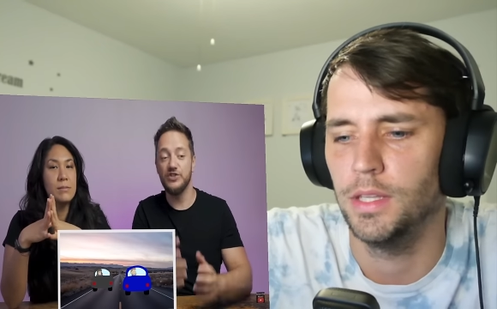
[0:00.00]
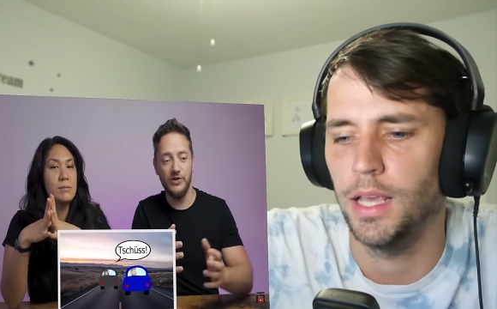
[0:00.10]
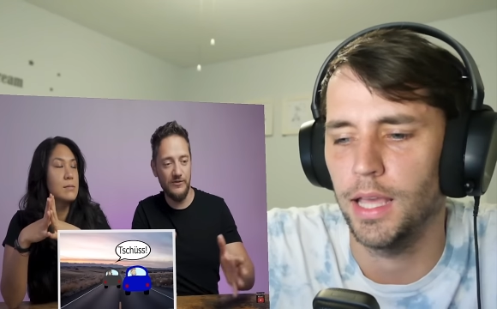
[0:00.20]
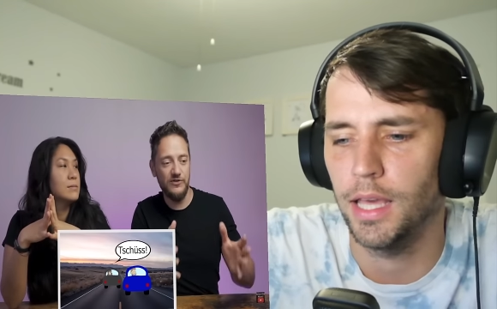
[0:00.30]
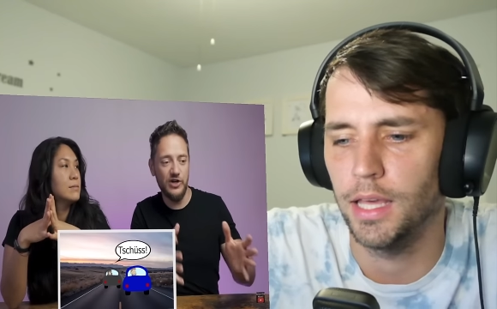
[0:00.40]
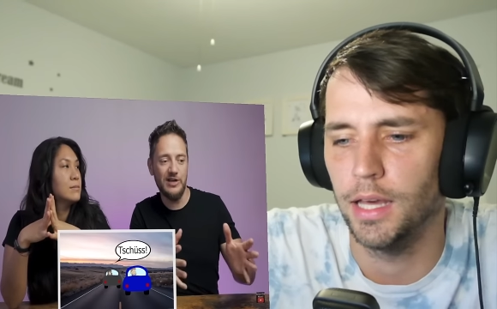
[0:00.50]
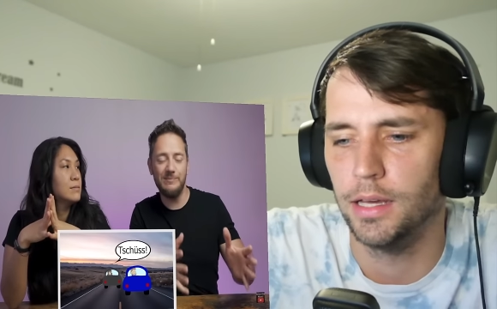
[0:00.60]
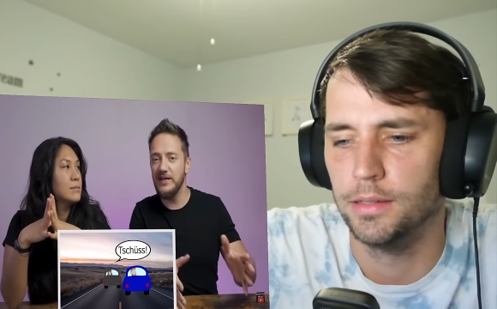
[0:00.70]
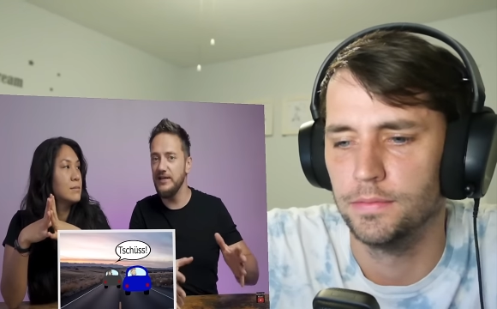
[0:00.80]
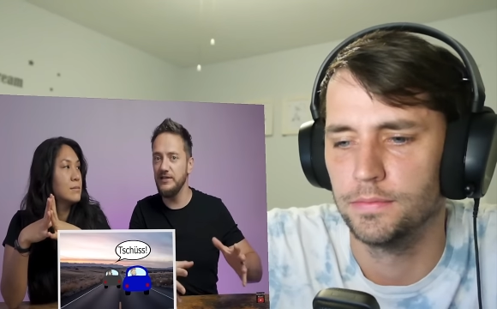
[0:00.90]
Speaker 1: So yeah, yeah, if yeah. you're
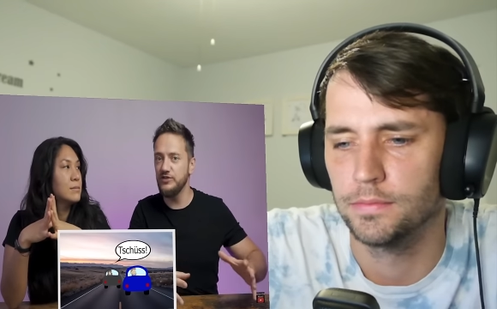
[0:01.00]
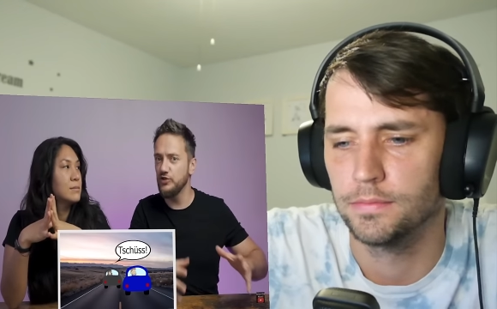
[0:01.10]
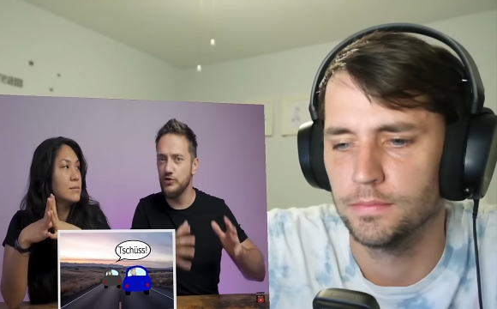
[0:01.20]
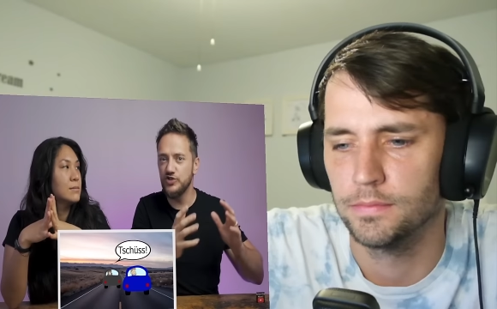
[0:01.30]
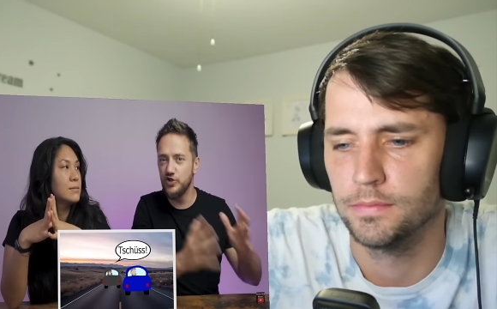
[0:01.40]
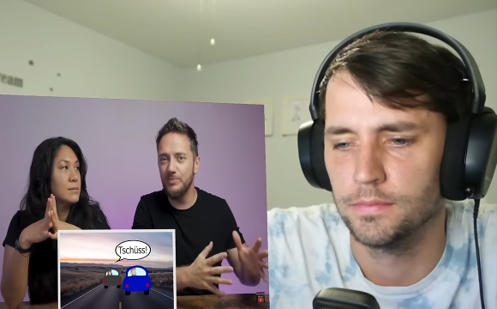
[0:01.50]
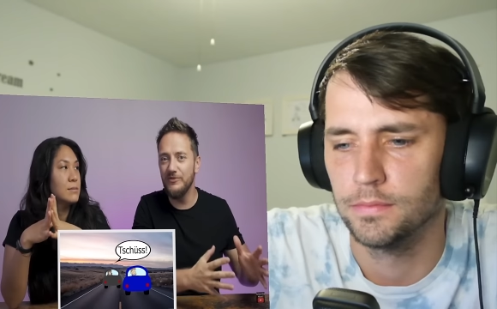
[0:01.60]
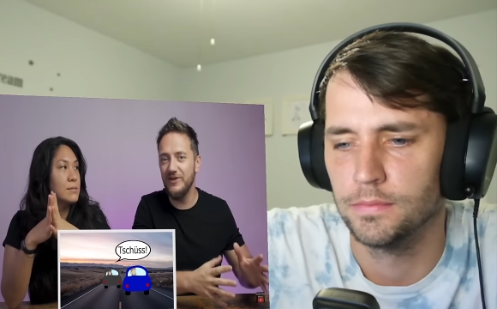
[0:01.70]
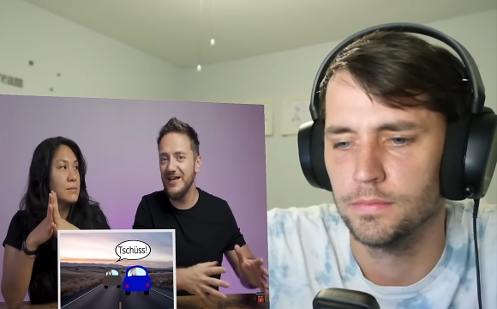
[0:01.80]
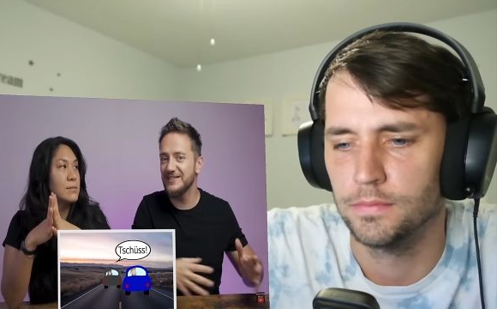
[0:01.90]
not planning to go
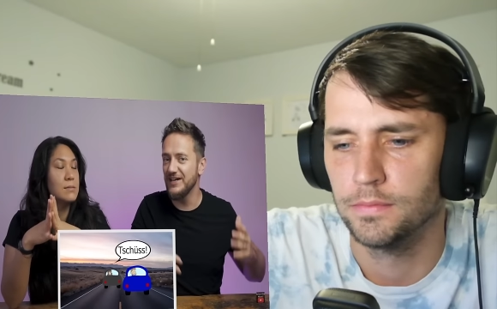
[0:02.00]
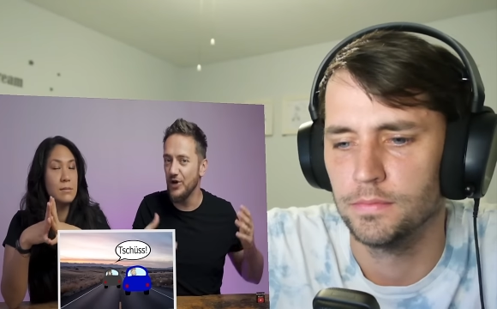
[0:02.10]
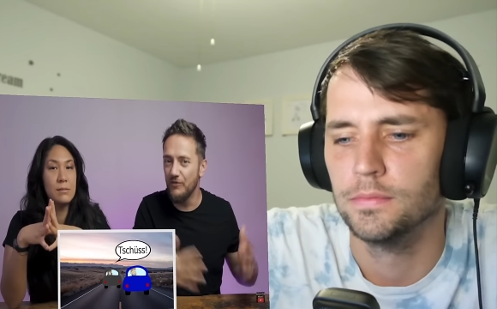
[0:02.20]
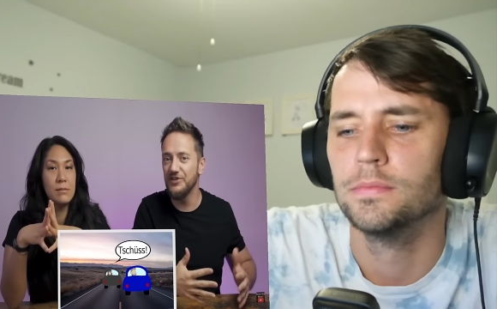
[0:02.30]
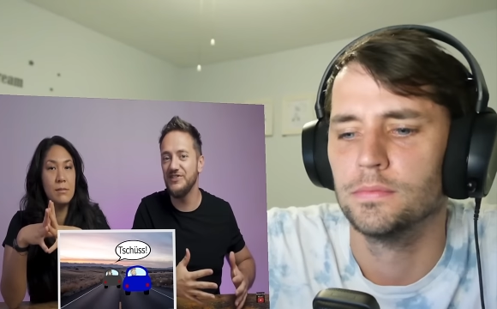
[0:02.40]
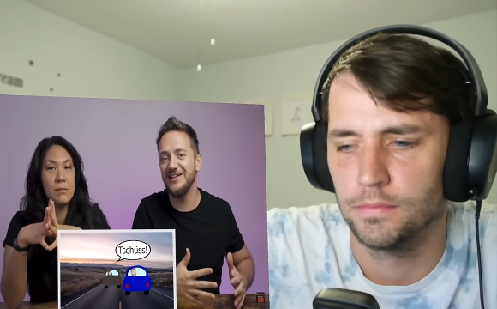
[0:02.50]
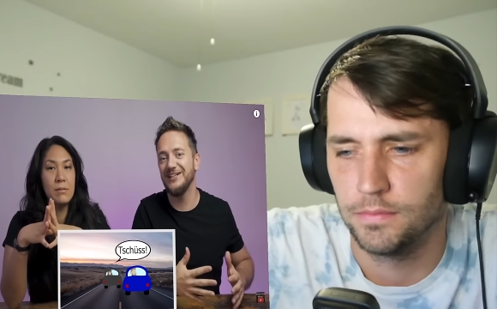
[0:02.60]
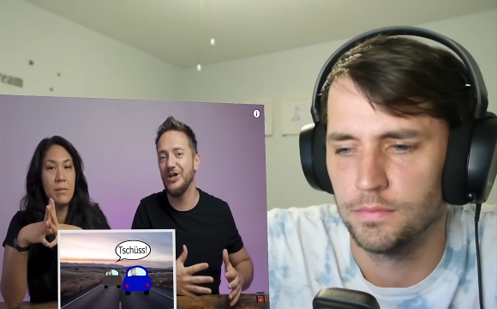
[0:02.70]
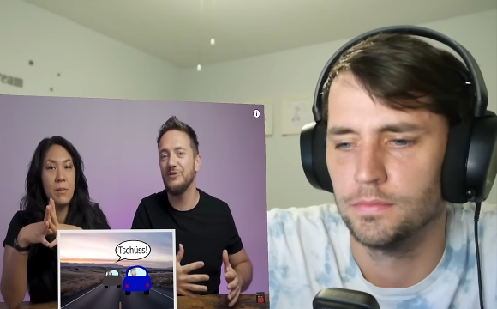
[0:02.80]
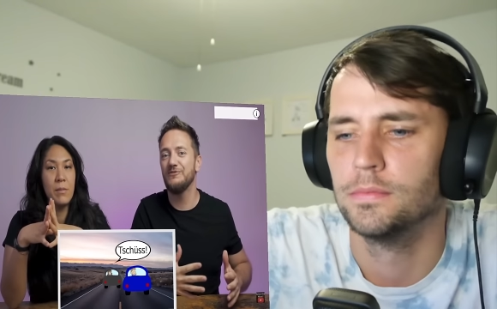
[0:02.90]
super fast and
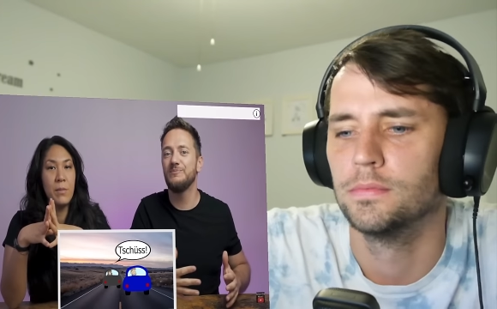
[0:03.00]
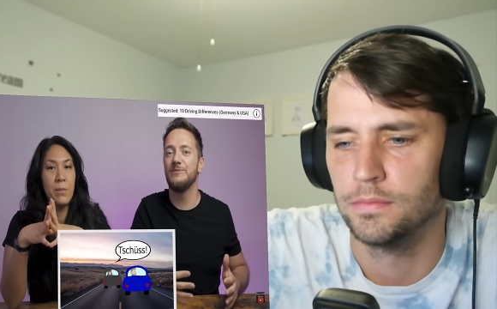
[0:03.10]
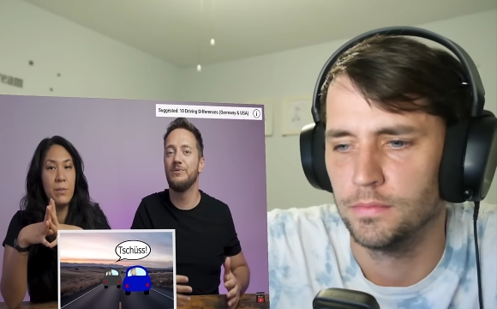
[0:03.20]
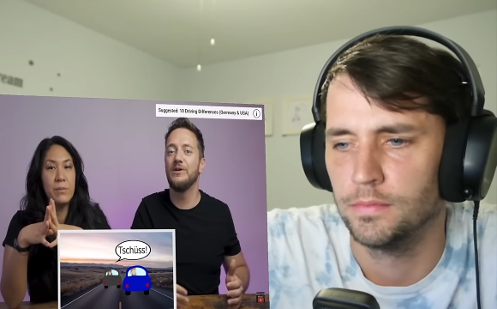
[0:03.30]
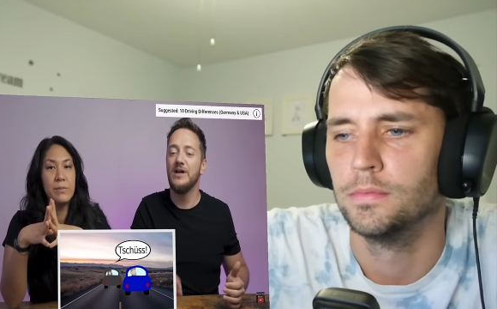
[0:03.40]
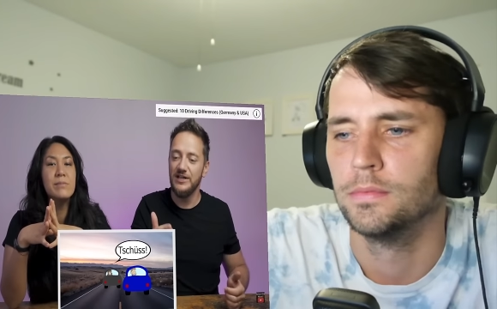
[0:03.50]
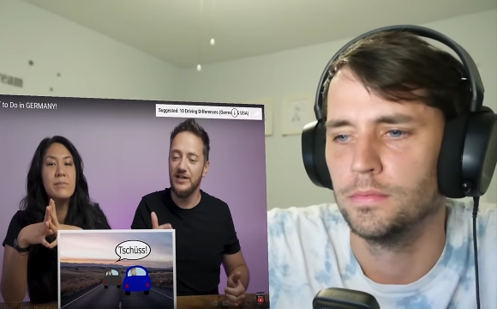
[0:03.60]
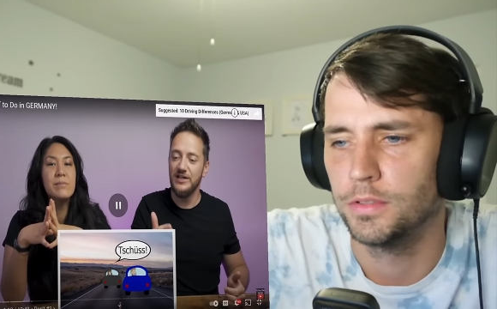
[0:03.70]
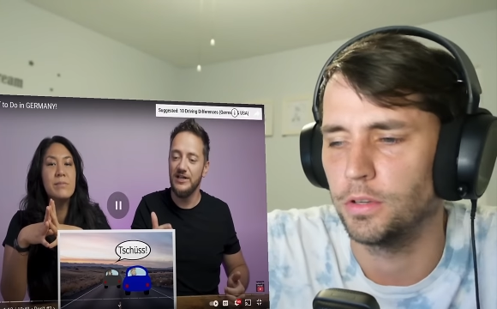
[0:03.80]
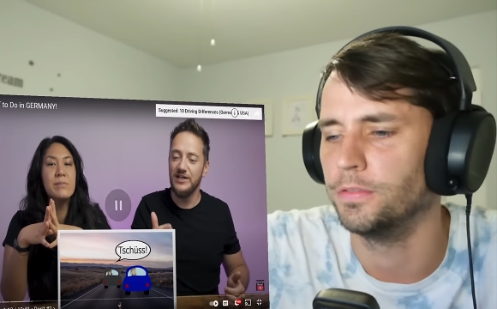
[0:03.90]
overtake a lot of people.
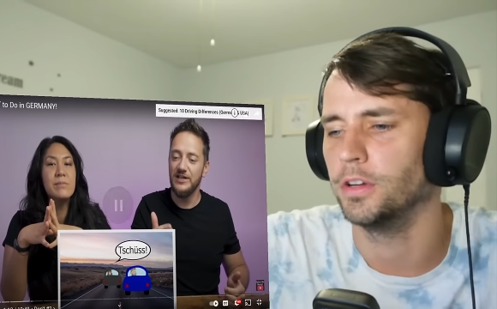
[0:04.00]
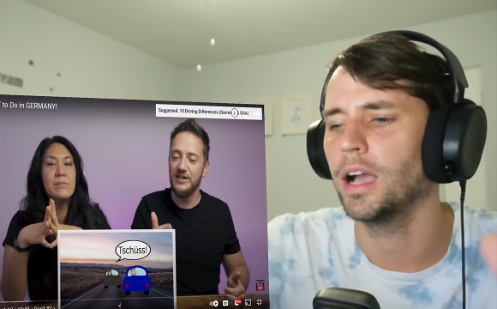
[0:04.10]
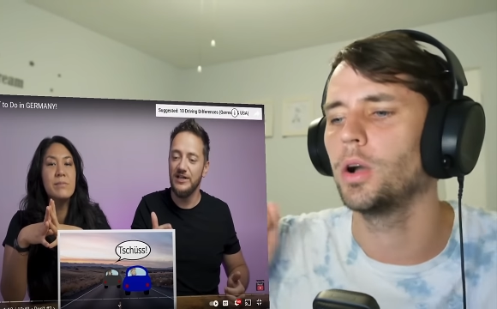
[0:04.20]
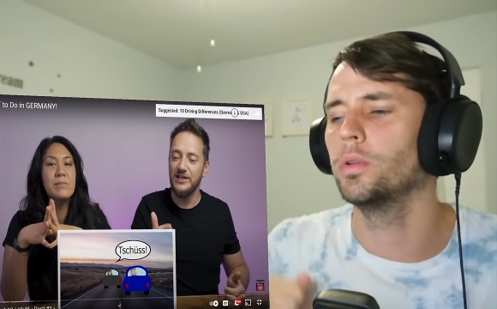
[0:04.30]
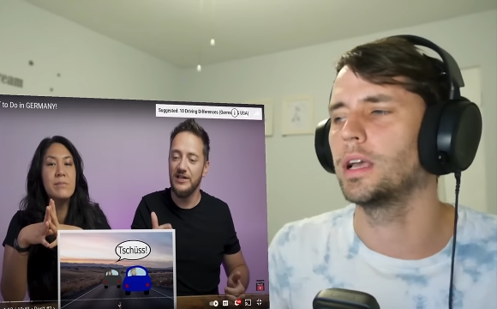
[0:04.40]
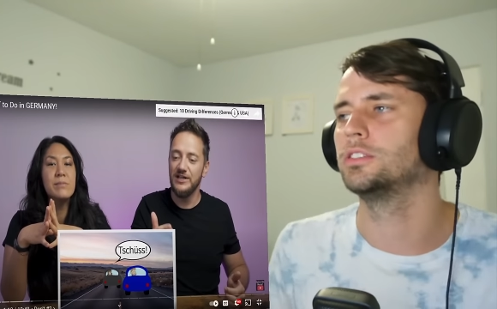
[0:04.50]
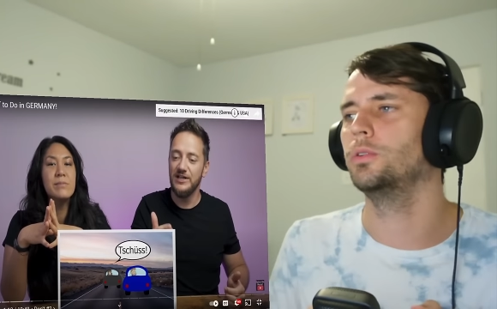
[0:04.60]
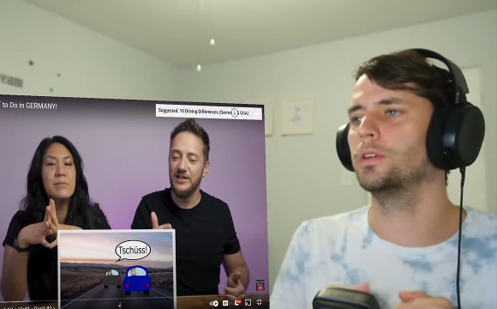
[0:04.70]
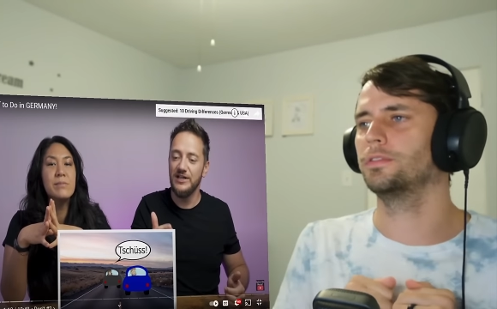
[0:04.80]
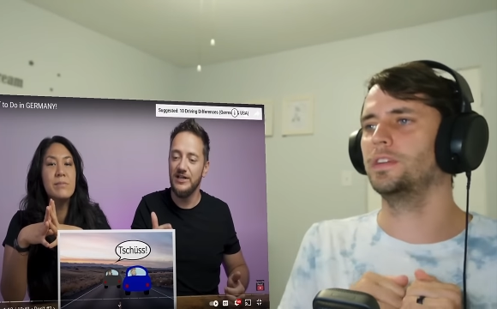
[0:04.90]
Speaker 2: So if you're not going like
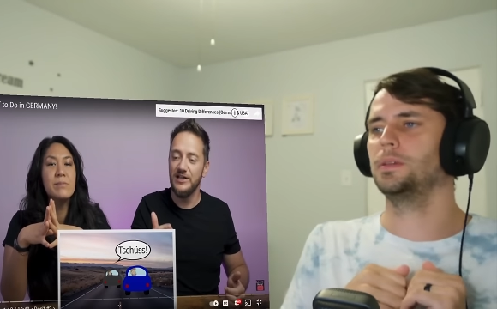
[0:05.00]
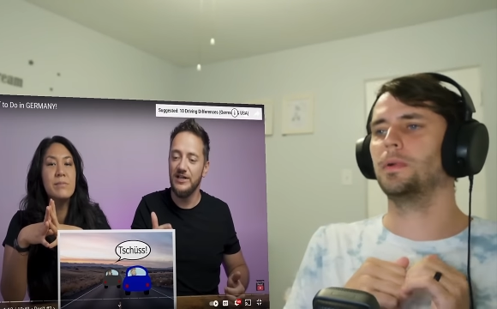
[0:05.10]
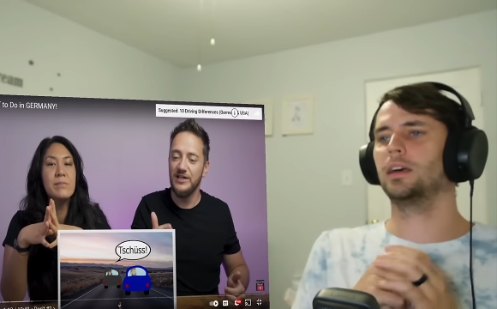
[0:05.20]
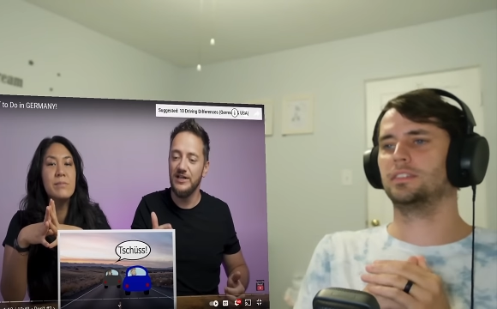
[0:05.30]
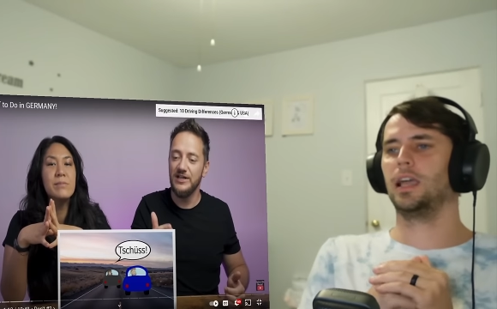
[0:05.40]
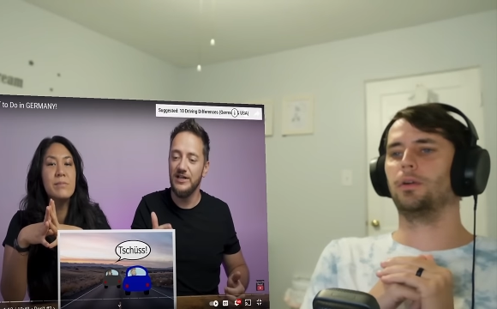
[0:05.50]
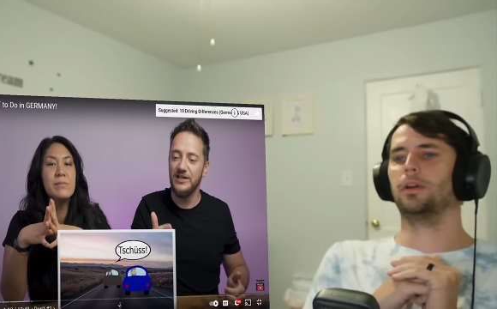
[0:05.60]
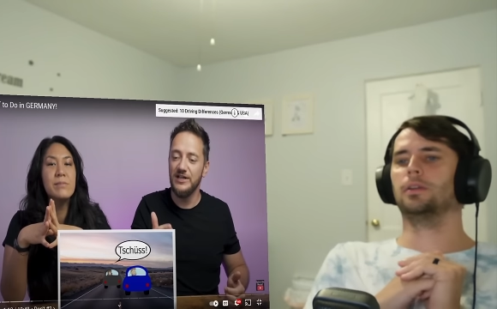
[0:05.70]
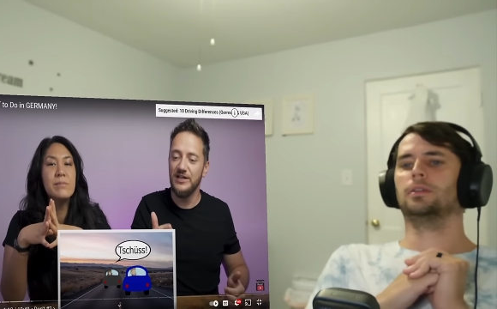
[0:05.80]
250 miles an hour,